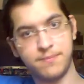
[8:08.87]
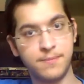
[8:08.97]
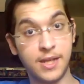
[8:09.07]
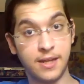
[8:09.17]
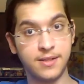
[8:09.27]

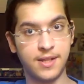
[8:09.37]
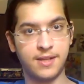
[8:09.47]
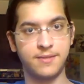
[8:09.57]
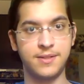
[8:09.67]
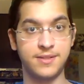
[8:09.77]
yeah,
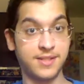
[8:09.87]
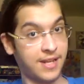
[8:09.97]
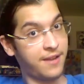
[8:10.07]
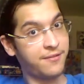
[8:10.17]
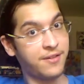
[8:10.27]
like,
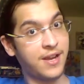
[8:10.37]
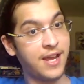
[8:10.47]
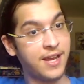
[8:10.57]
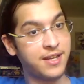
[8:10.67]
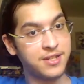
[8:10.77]
stay
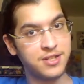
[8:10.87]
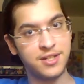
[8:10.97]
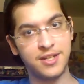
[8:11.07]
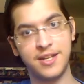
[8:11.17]
fresh.